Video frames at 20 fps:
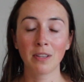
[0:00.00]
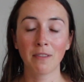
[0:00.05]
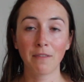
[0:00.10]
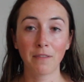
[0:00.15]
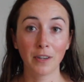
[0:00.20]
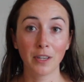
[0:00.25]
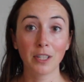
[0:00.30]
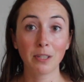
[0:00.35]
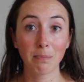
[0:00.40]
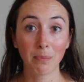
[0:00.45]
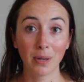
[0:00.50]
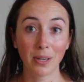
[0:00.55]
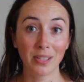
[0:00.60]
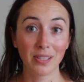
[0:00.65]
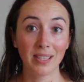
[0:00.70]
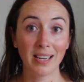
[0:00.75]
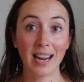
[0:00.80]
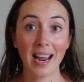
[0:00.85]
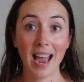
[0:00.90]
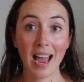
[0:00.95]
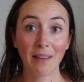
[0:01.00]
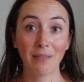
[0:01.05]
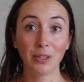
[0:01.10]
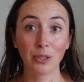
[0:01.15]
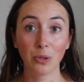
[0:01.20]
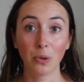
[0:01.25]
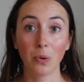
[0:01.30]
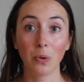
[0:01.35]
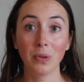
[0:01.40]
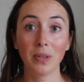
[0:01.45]
the first person I ever
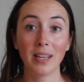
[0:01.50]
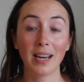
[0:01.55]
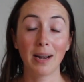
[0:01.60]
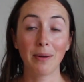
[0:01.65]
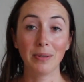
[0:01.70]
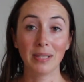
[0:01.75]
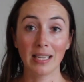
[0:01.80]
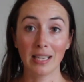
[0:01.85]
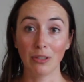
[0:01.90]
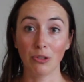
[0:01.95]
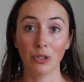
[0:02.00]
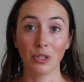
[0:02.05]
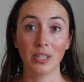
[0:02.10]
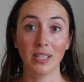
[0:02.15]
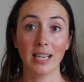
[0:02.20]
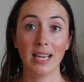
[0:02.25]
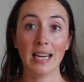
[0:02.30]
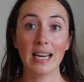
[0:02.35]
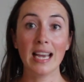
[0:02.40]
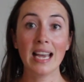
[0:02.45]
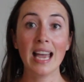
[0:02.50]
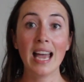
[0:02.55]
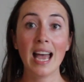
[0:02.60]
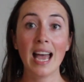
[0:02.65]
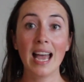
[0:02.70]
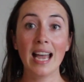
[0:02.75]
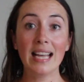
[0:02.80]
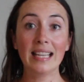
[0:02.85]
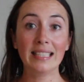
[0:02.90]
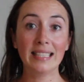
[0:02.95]
told that I was interested
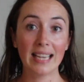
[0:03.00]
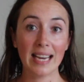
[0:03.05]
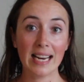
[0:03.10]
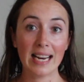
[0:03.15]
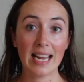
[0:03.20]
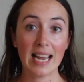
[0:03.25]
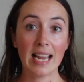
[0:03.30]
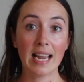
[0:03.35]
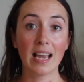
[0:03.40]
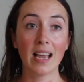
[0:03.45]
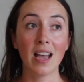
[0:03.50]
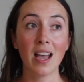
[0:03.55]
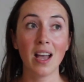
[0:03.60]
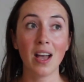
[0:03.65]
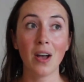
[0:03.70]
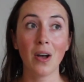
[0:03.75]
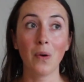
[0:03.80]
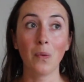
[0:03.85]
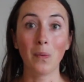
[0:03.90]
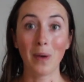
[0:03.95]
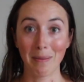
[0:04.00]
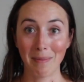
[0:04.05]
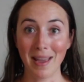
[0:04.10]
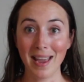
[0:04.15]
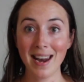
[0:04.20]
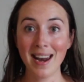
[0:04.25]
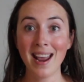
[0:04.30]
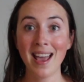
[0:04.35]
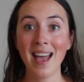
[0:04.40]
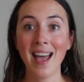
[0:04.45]
in dating
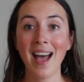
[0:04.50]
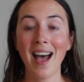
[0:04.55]
women.